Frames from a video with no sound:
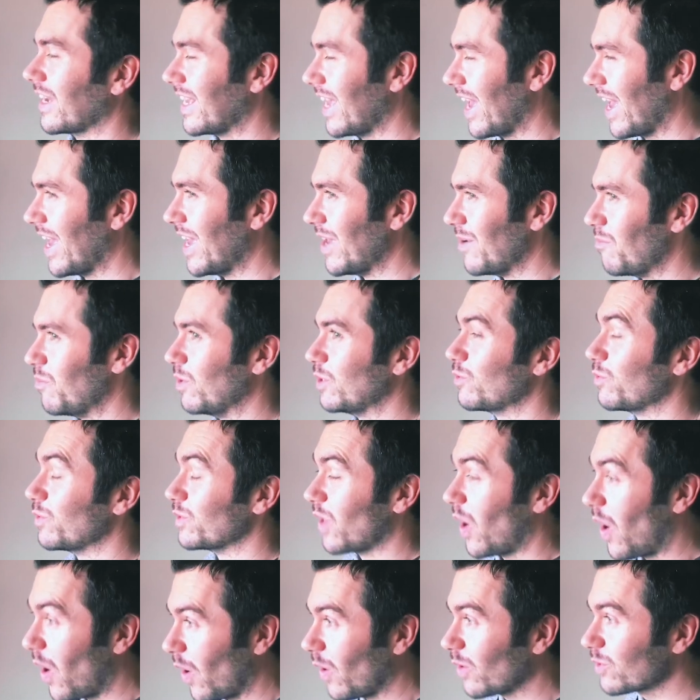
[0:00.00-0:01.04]
game, which was
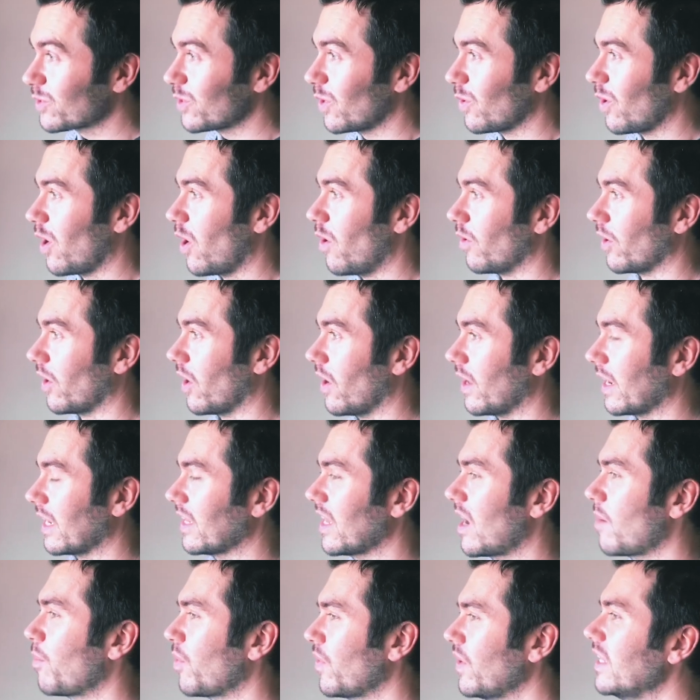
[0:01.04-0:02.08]
also going on, and
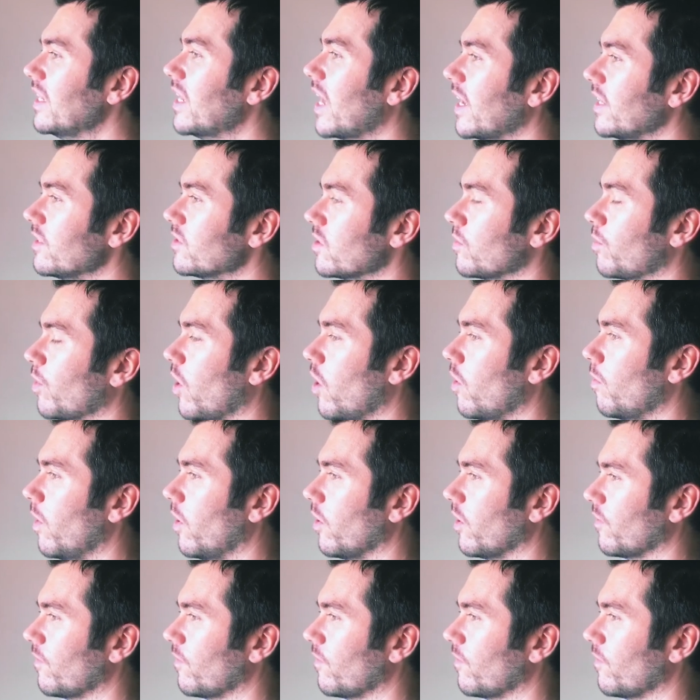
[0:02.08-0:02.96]
that predates the Pro Bowl.